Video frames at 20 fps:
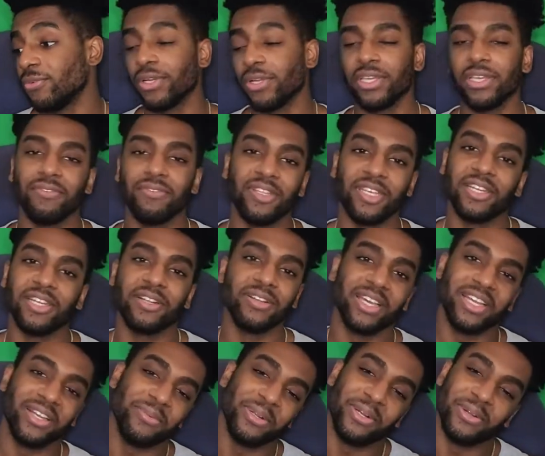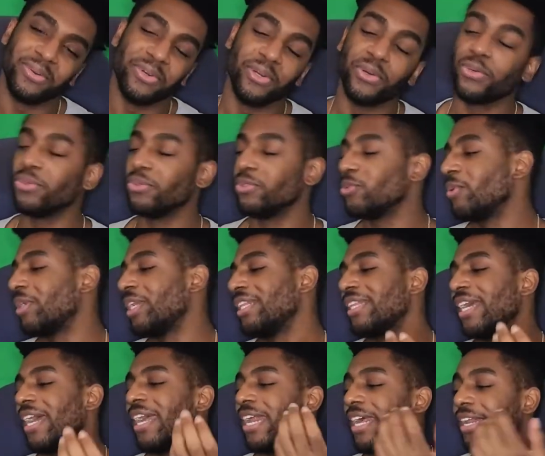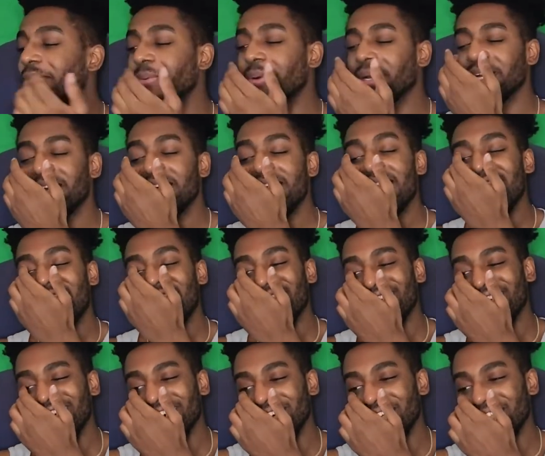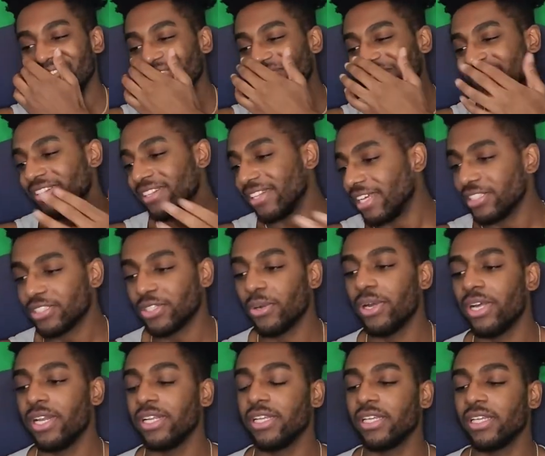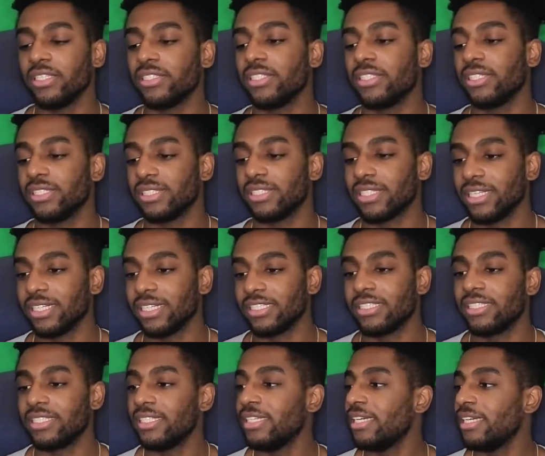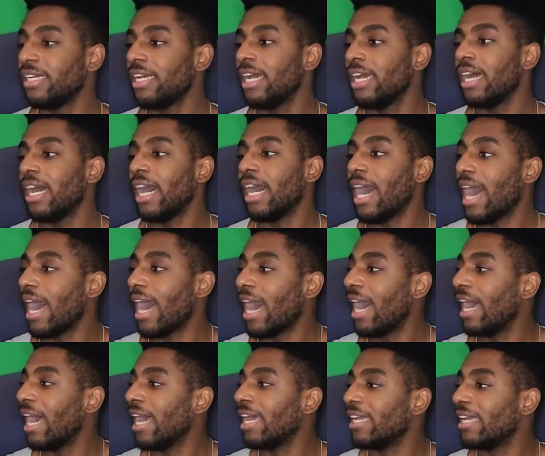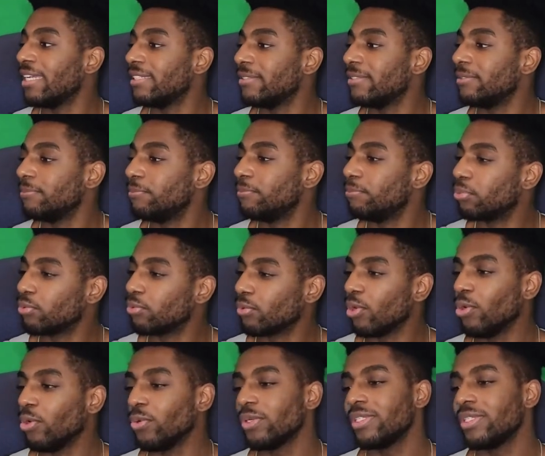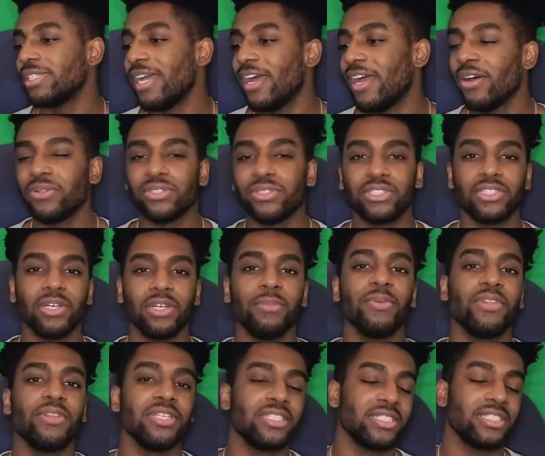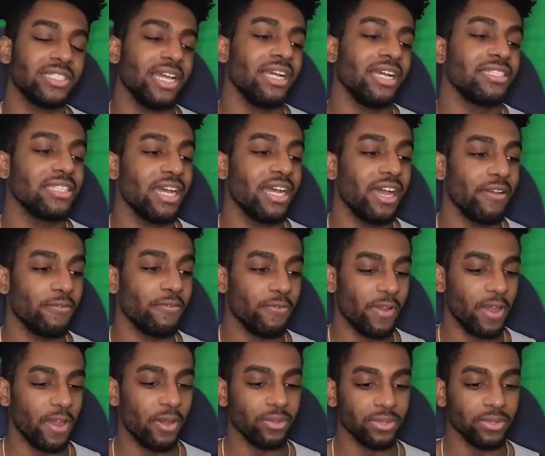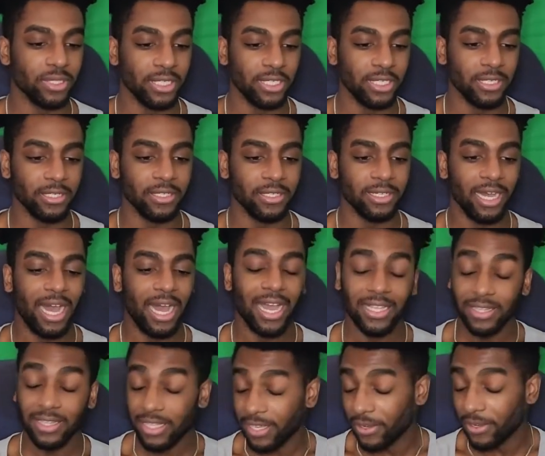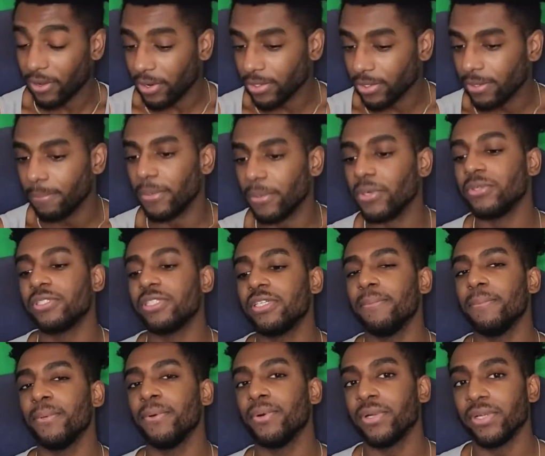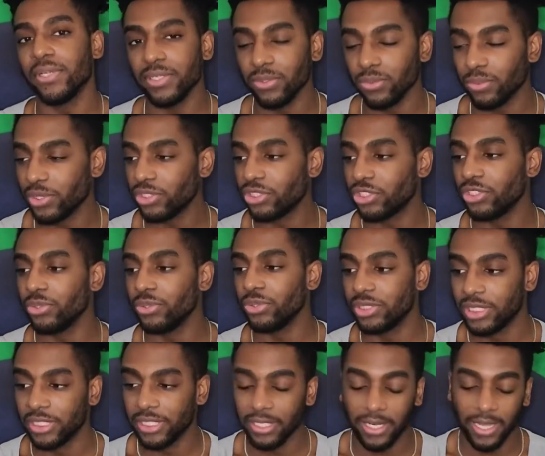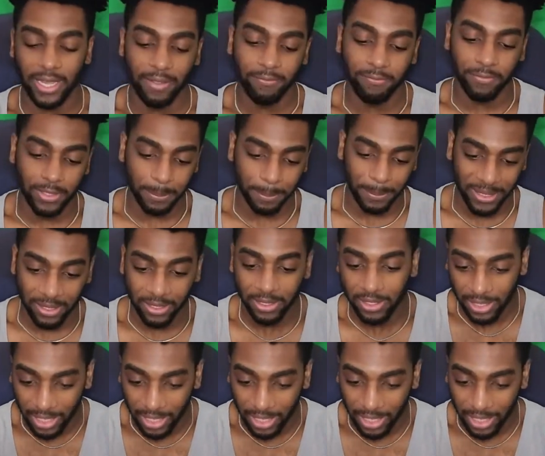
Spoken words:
Rookie of the Year, like we don't know who's winning that. Anyway, let's go ahead and get into this list. I broke down some of the stats I found I think are the most important when choosing an MVP.